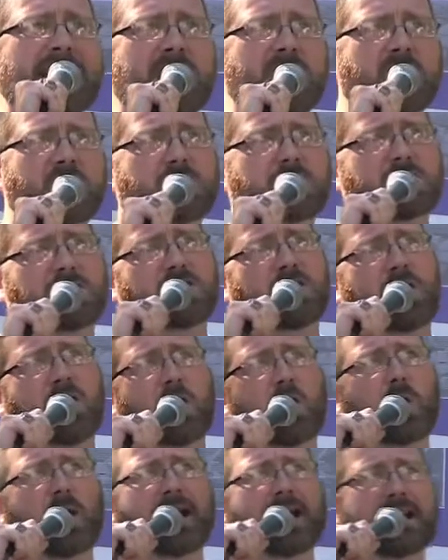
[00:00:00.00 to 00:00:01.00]
years
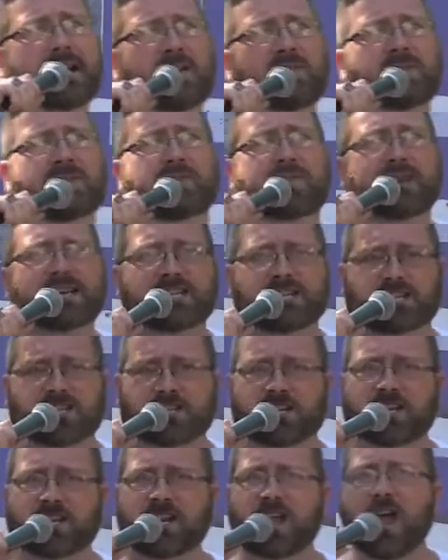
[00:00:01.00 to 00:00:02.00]
ago in a
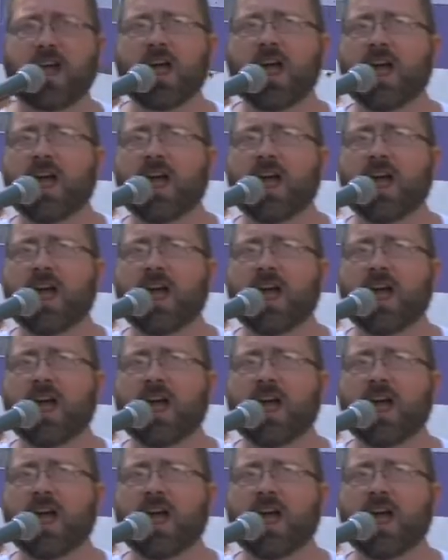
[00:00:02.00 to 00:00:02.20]
vision.